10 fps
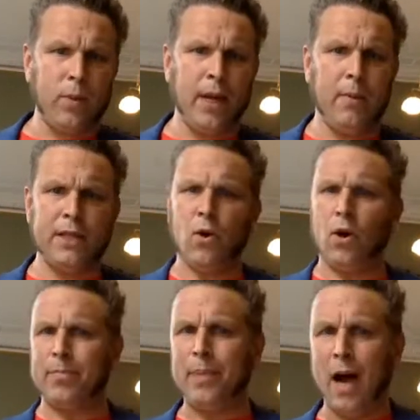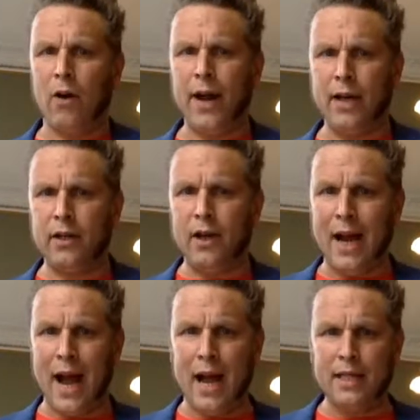we talked Power Editor,
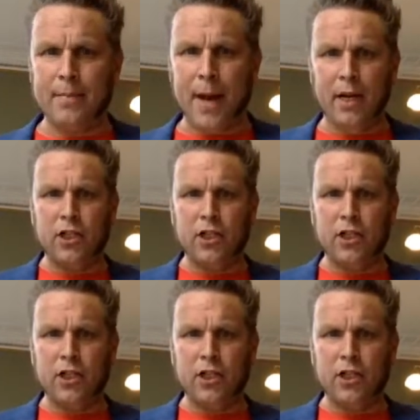Ads Manager.